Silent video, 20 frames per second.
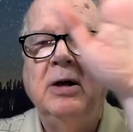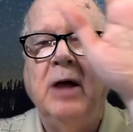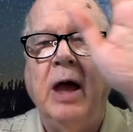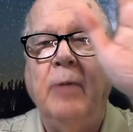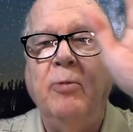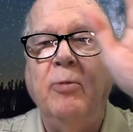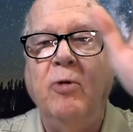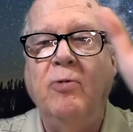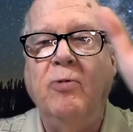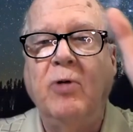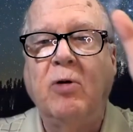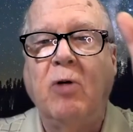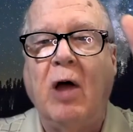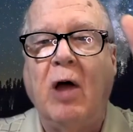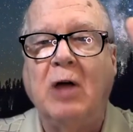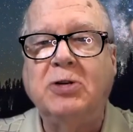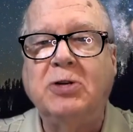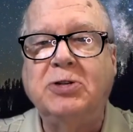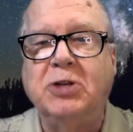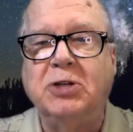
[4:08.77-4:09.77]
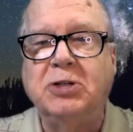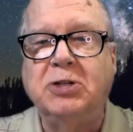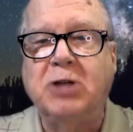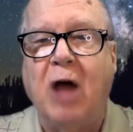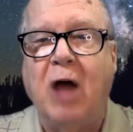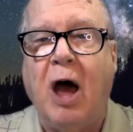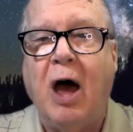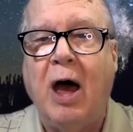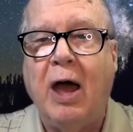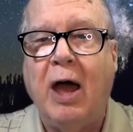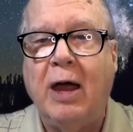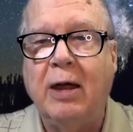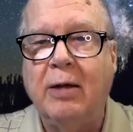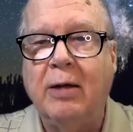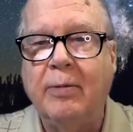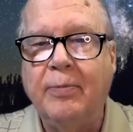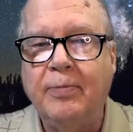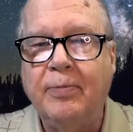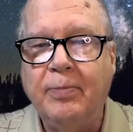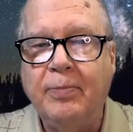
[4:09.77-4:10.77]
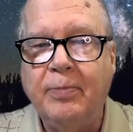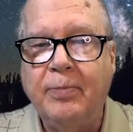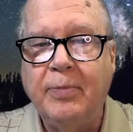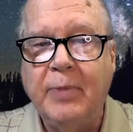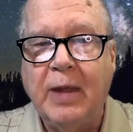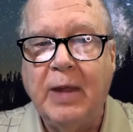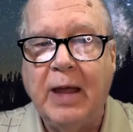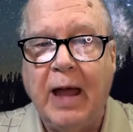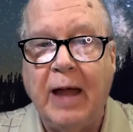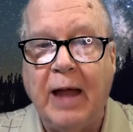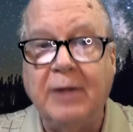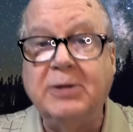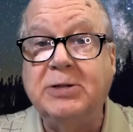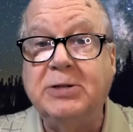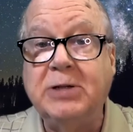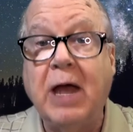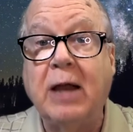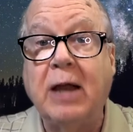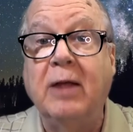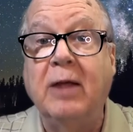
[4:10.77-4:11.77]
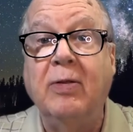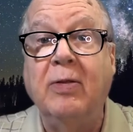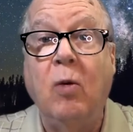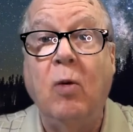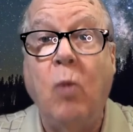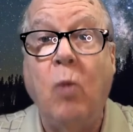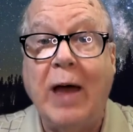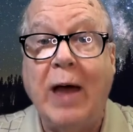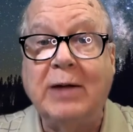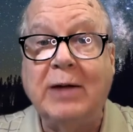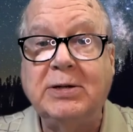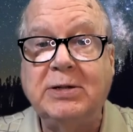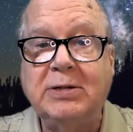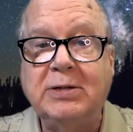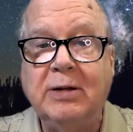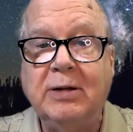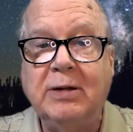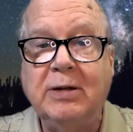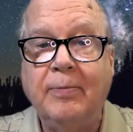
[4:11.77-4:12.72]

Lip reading: and move across the sky and set in the west.